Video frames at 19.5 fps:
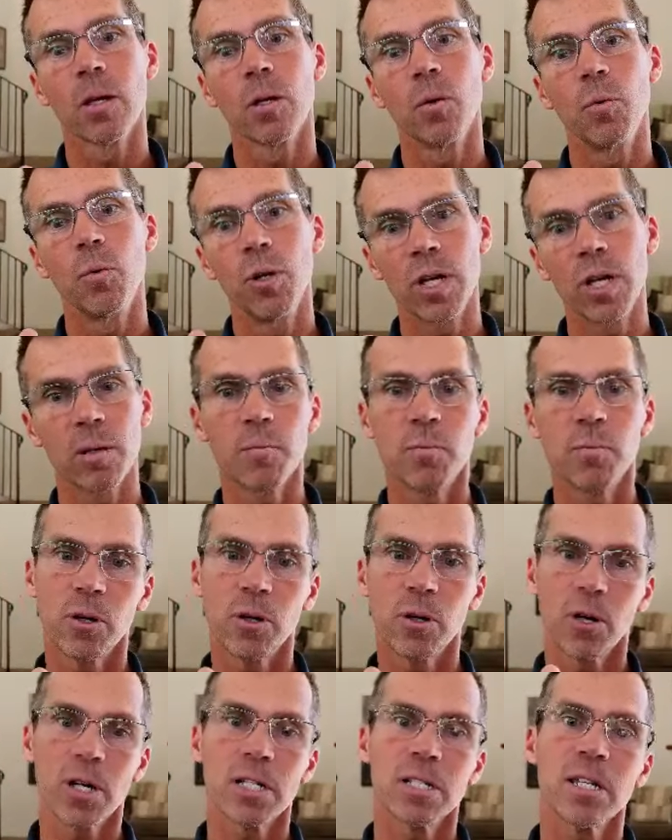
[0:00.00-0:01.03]
we can put
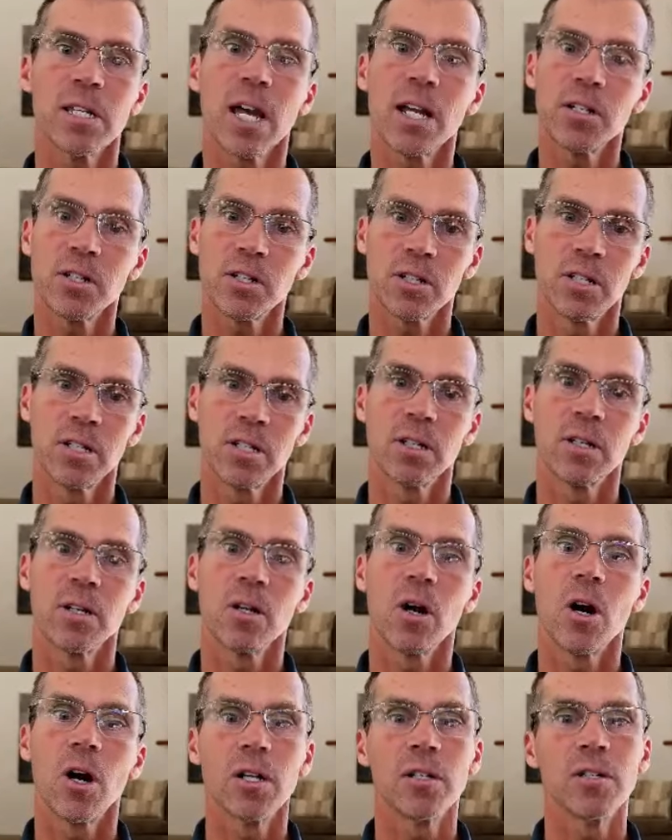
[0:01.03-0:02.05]
our attention
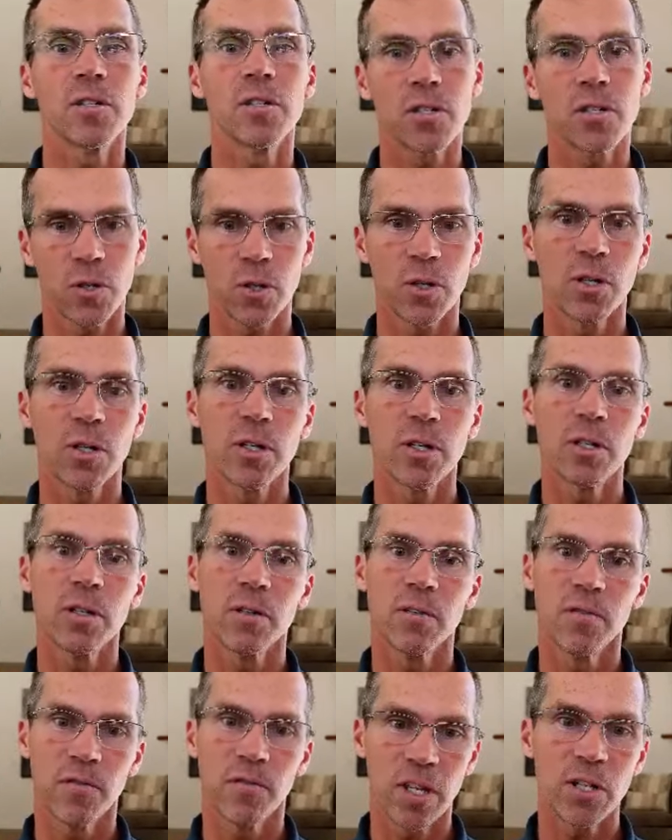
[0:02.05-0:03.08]
on certain
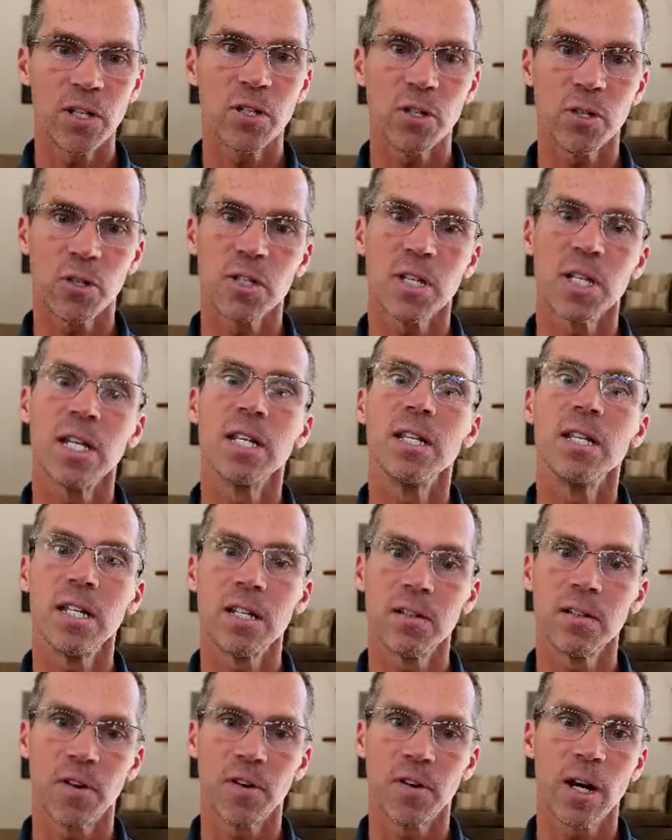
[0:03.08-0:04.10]
features in the
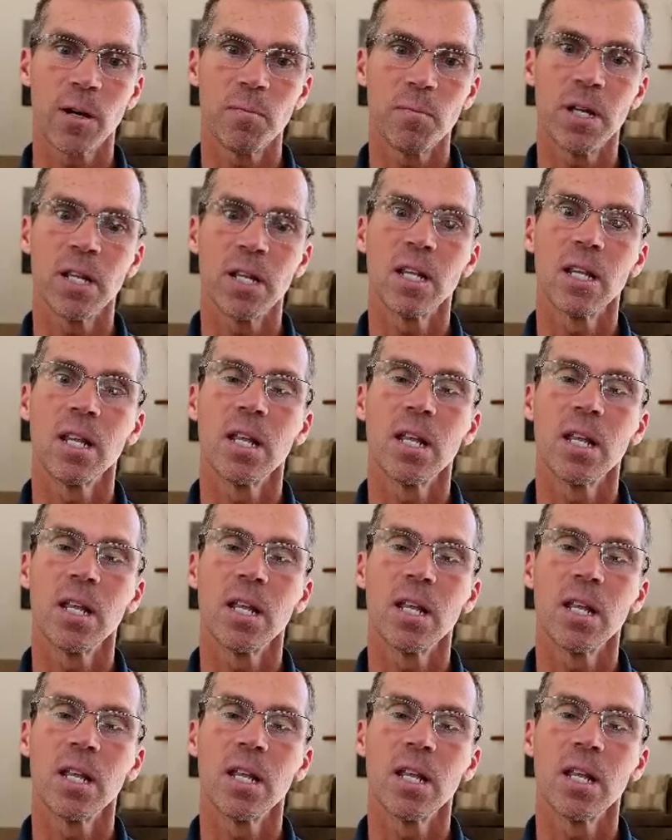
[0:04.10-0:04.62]
environment